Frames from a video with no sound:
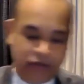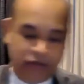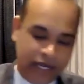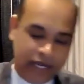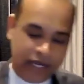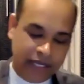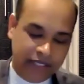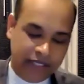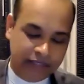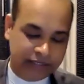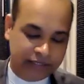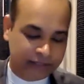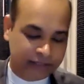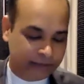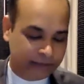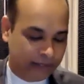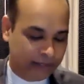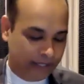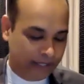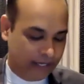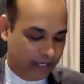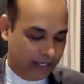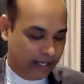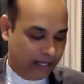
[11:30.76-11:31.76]
guys.
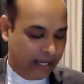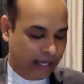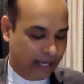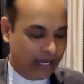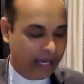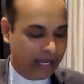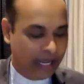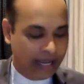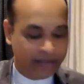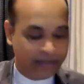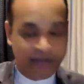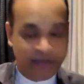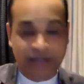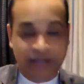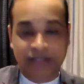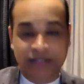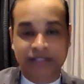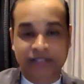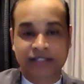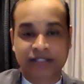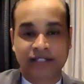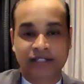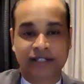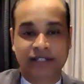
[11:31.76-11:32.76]
I have
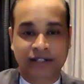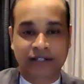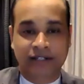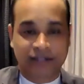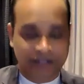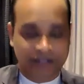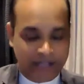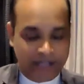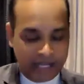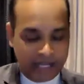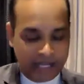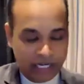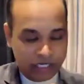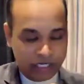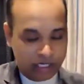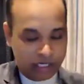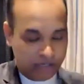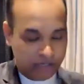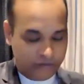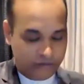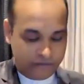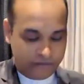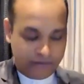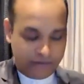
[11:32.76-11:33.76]
this collection
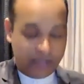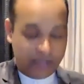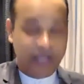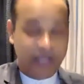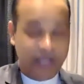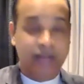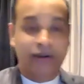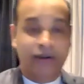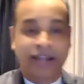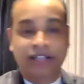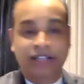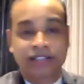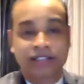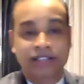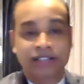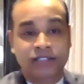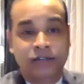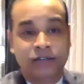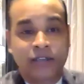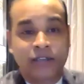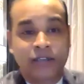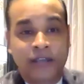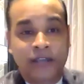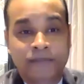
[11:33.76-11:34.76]
of my ranks,
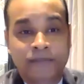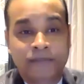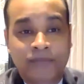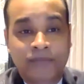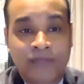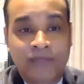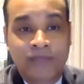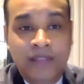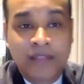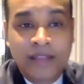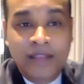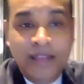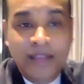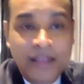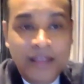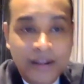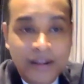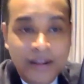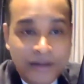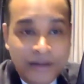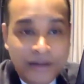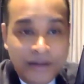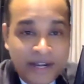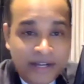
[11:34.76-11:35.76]
okay,
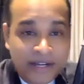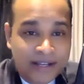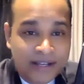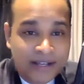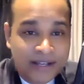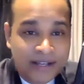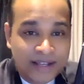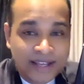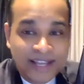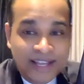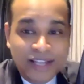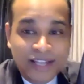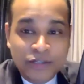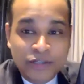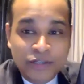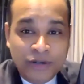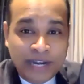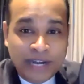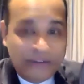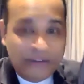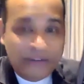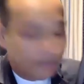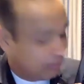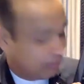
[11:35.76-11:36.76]
right? So
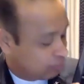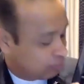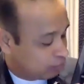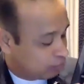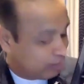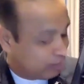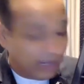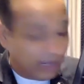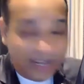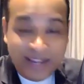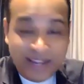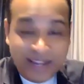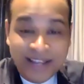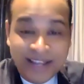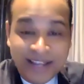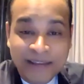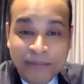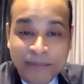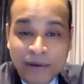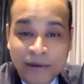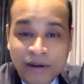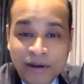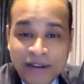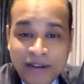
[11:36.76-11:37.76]
right from Ruby,
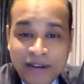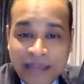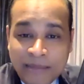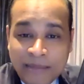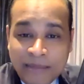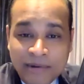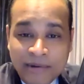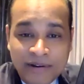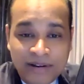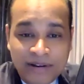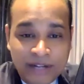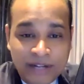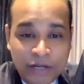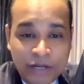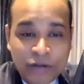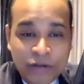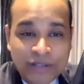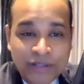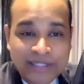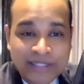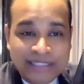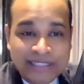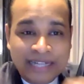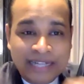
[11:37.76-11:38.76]
Pearl, Emerald,
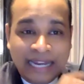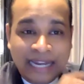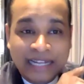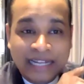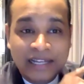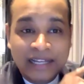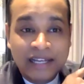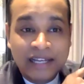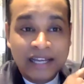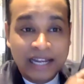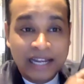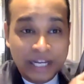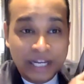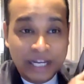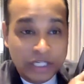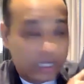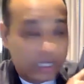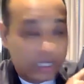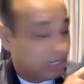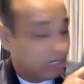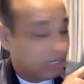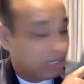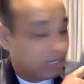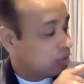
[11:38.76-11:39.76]
this rank
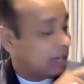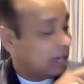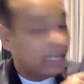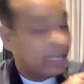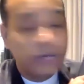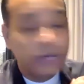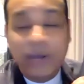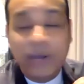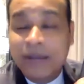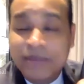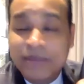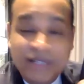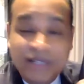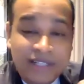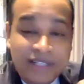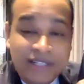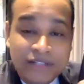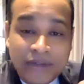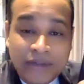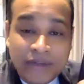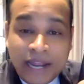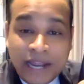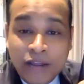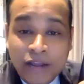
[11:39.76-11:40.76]
collection. So right now I'm in
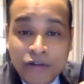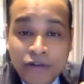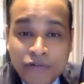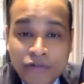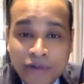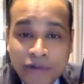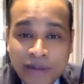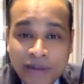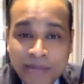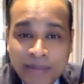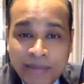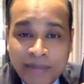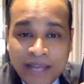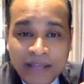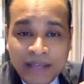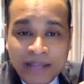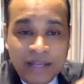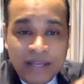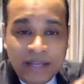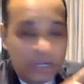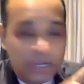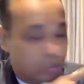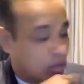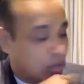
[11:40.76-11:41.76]
this rank of Royal Black.
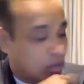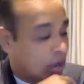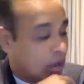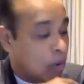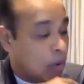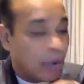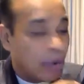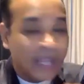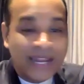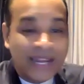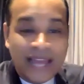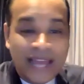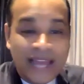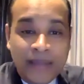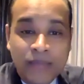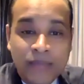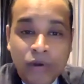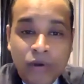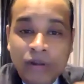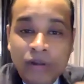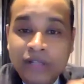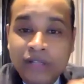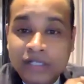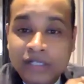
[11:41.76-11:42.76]
So how I climbed
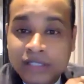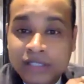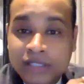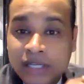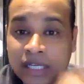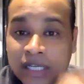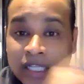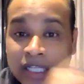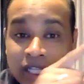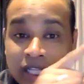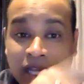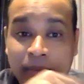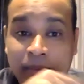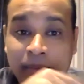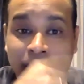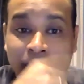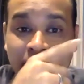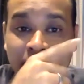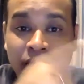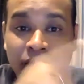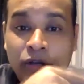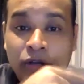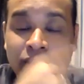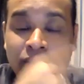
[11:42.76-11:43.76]
all this,
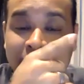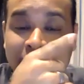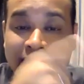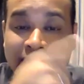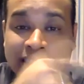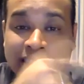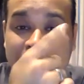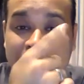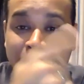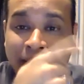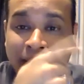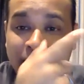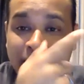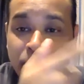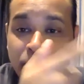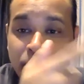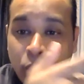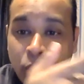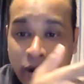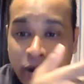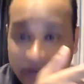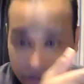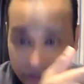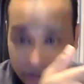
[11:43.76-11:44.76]
that's the main
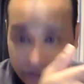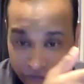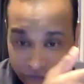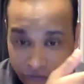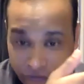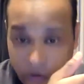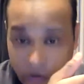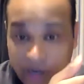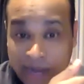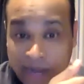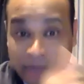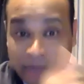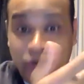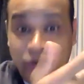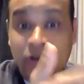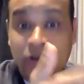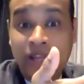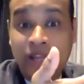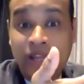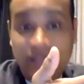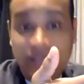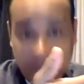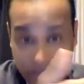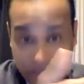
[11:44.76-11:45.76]
point of what I'm
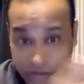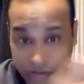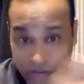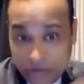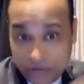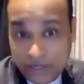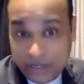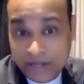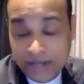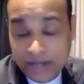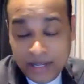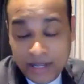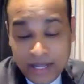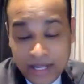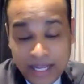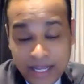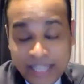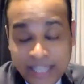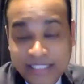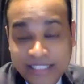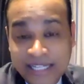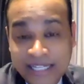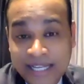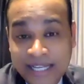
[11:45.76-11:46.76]
talking here today.
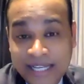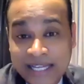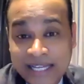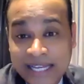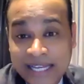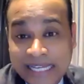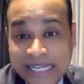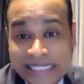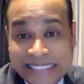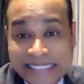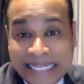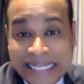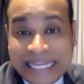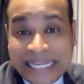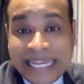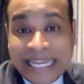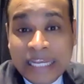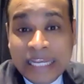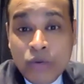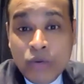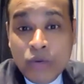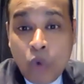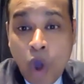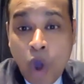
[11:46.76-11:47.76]
It's like
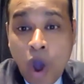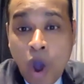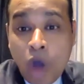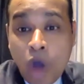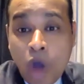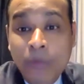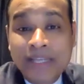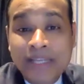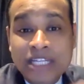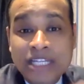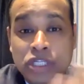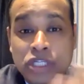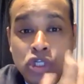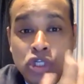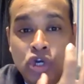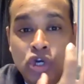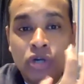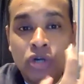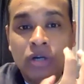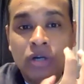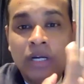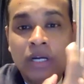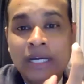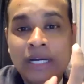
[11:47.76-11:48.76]
checking how much is
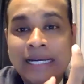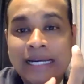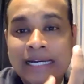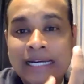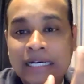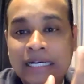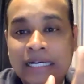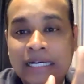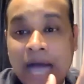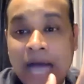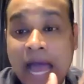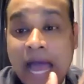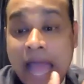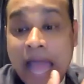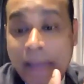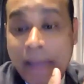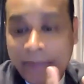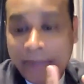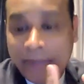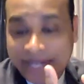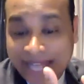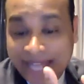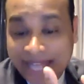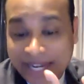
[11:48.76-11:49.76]
your
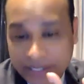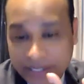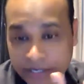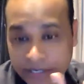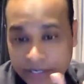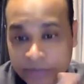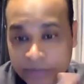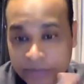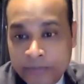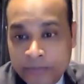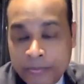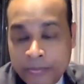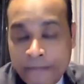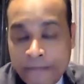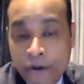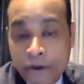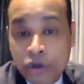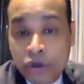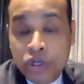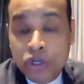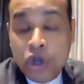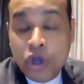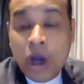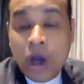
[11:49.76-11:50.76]
appetite
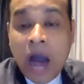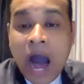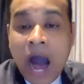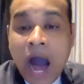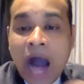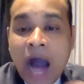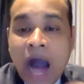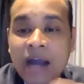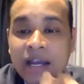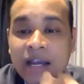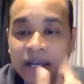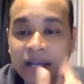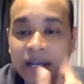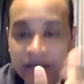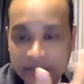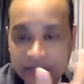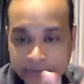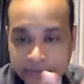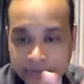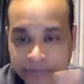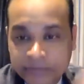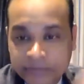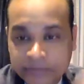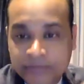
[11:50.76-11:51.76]
or your hunger
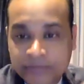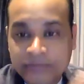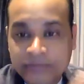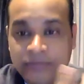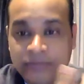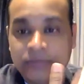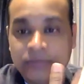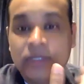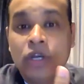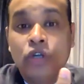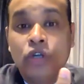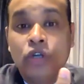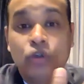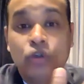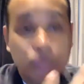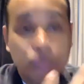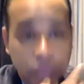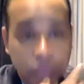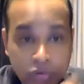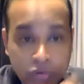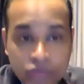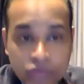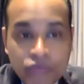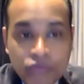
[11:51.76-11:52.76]
to
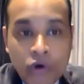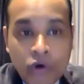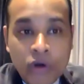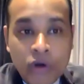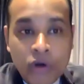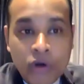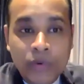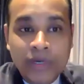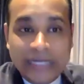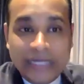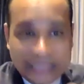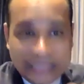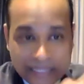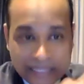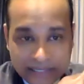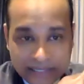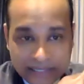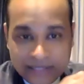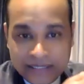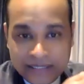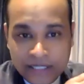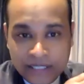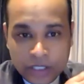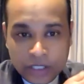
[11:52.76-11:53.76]
move forward in
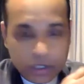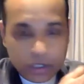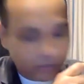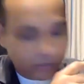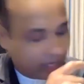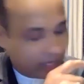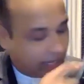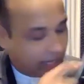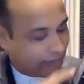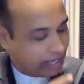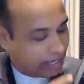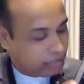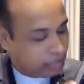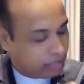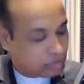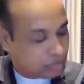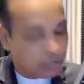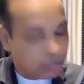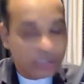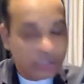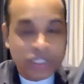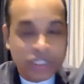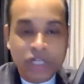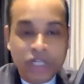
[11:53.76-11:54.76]
this. So whenever I used
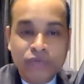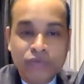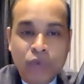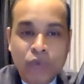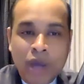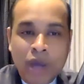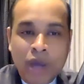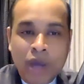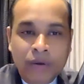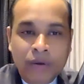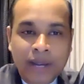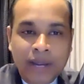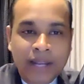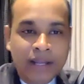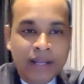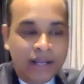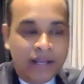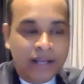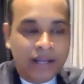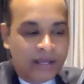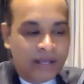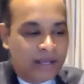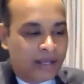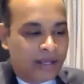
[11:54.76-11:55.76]
to achieve one rank,
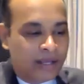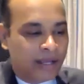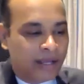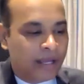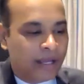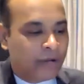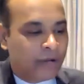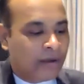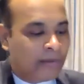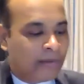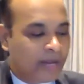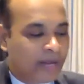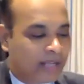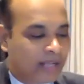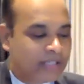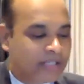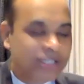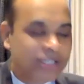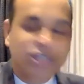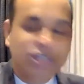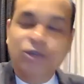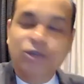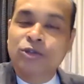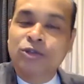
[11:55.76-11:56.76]
Abhilashji
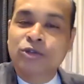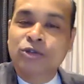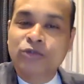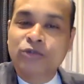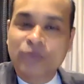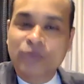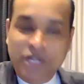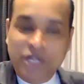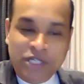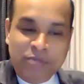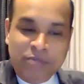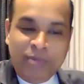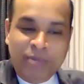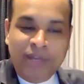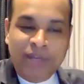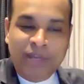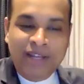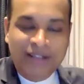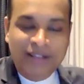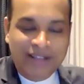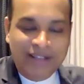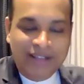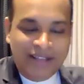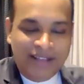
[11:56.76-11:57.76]
used to wish
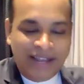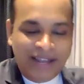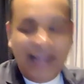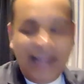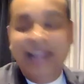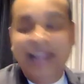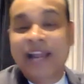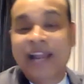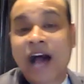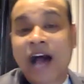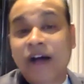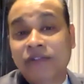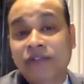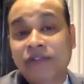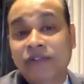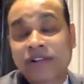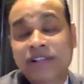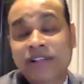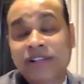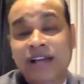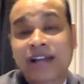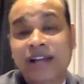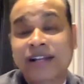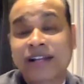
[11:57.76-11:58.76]
me. And after
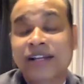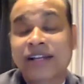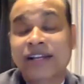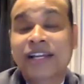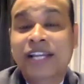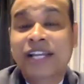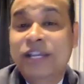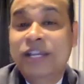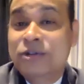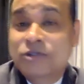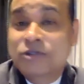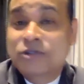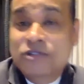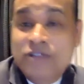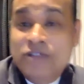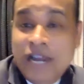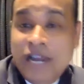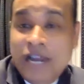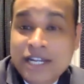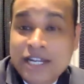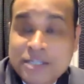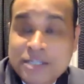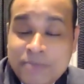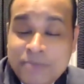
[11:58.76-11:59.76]
that, he used to
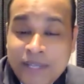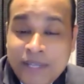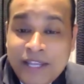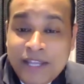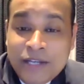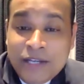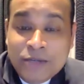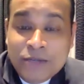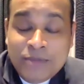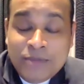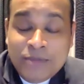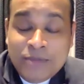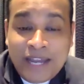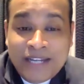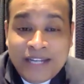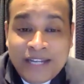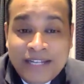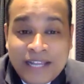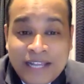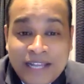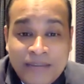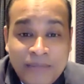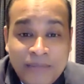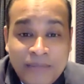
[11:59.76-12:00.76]
start speaking to me and
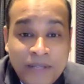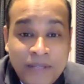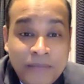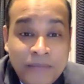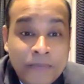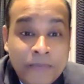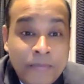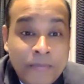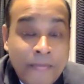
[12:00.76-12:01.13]
tell me,